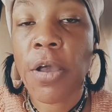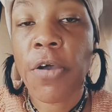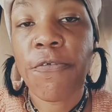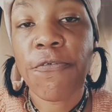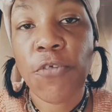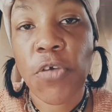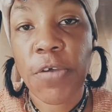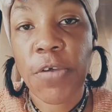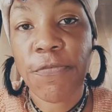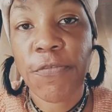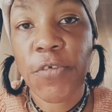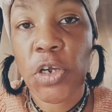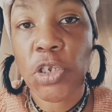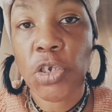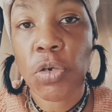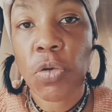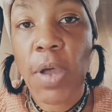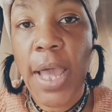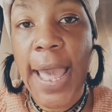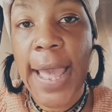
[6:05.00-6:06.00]
for a
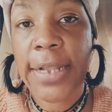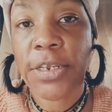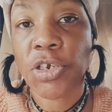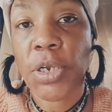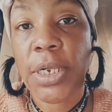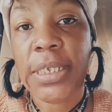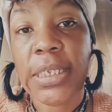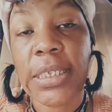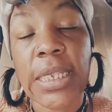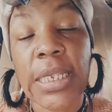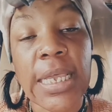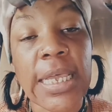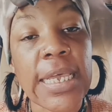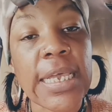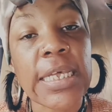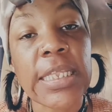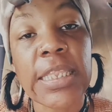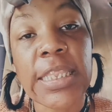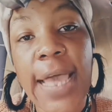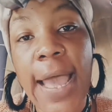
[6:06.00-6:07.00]
virtual address
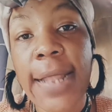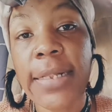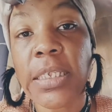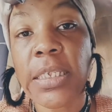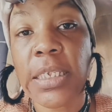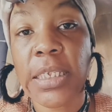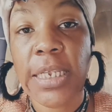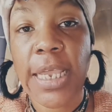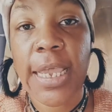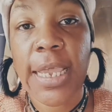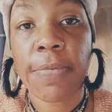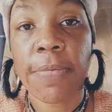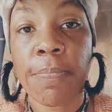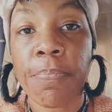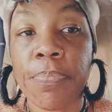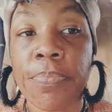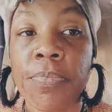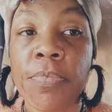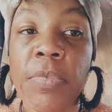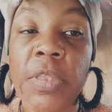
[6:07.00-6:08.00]
in that state.
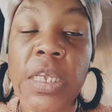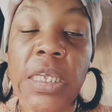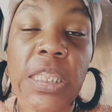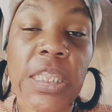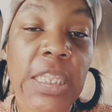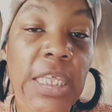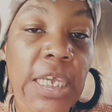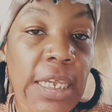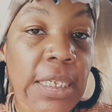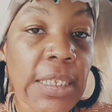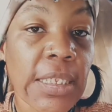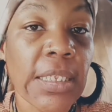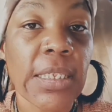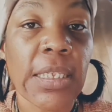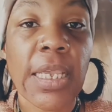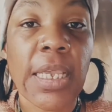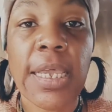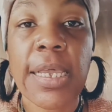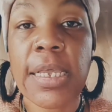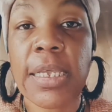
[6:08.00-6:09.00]
This
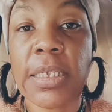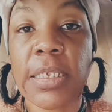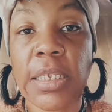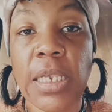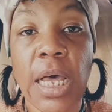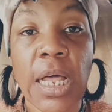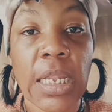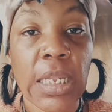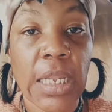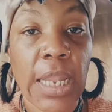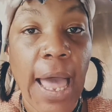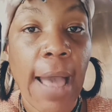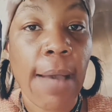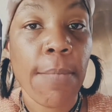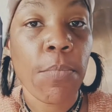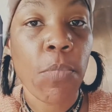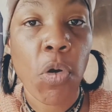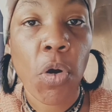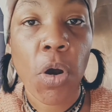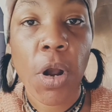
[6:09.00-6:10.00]
is a lot
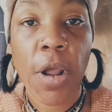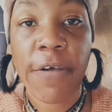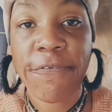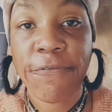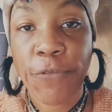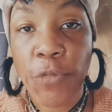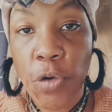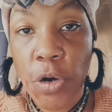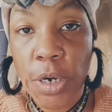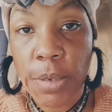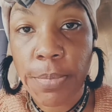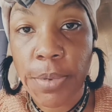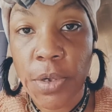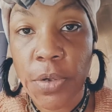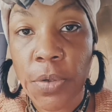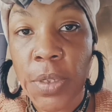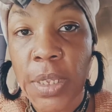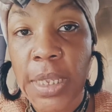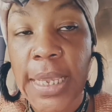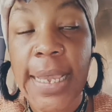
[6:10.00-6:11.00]
more
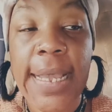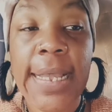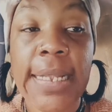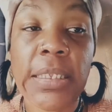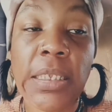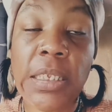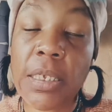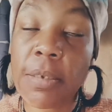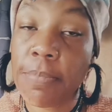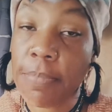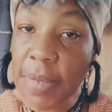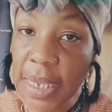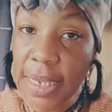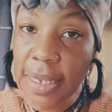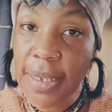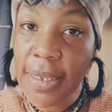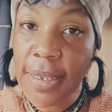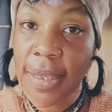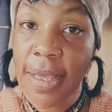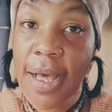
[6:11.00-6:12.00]
affordable, and to
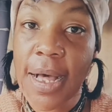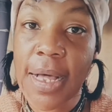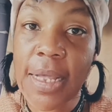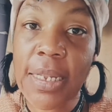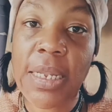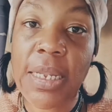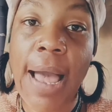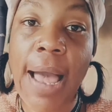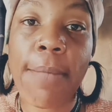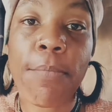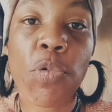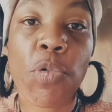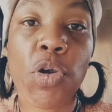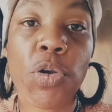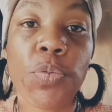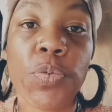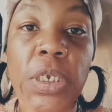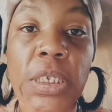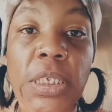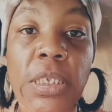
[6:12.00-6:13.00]
me, a lot more
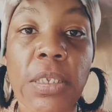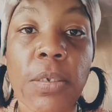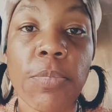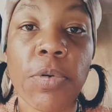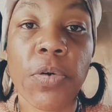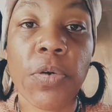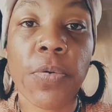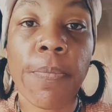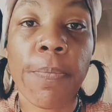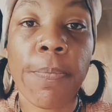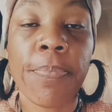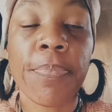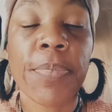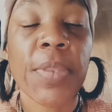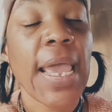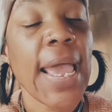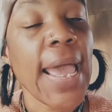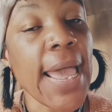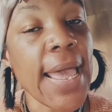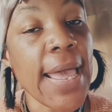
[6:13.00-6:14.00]
reasonable.
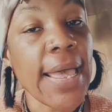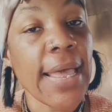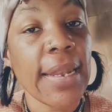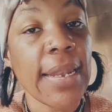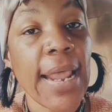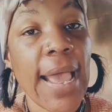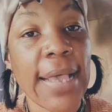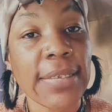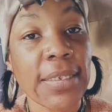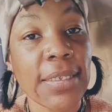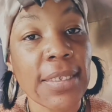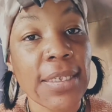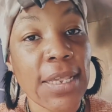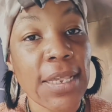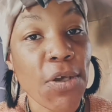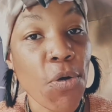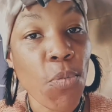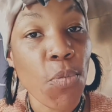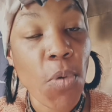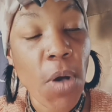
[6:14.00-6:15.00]
And as a
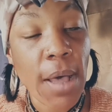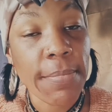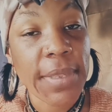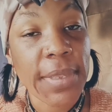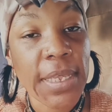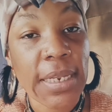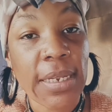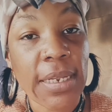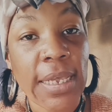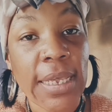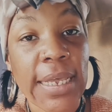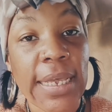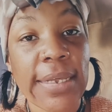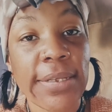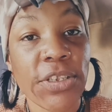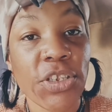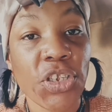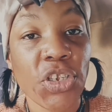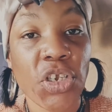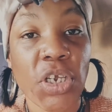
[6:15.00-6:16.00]
single woman,
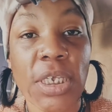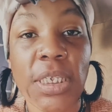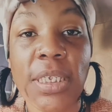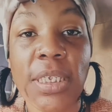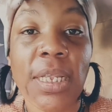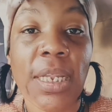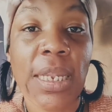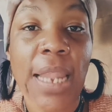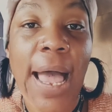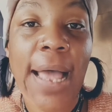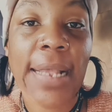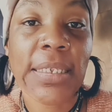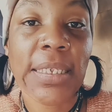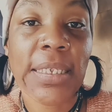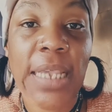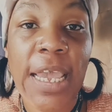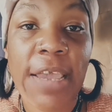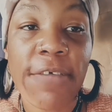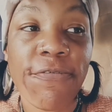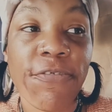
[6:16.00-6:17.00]
it's just a lot
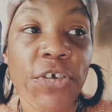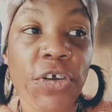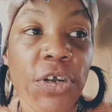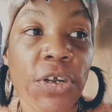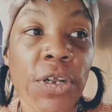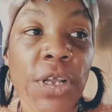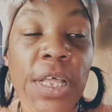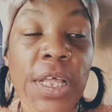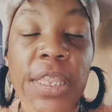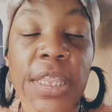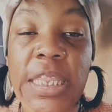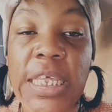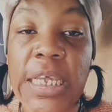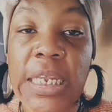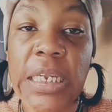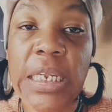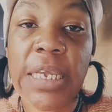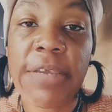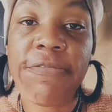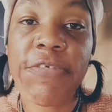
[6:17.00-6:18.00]
safer
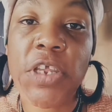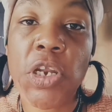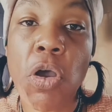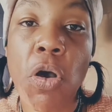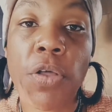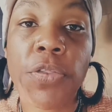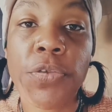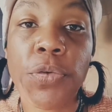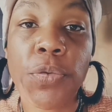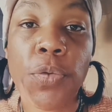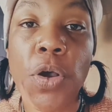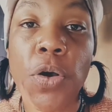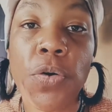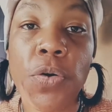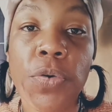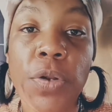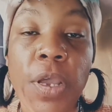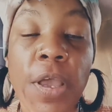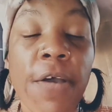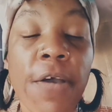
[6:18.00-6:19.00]
than living on the
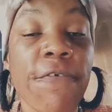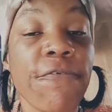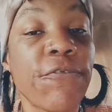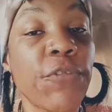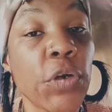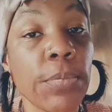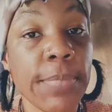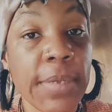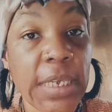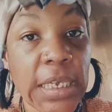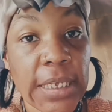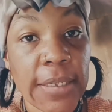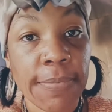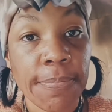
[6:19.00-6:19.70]
road for me,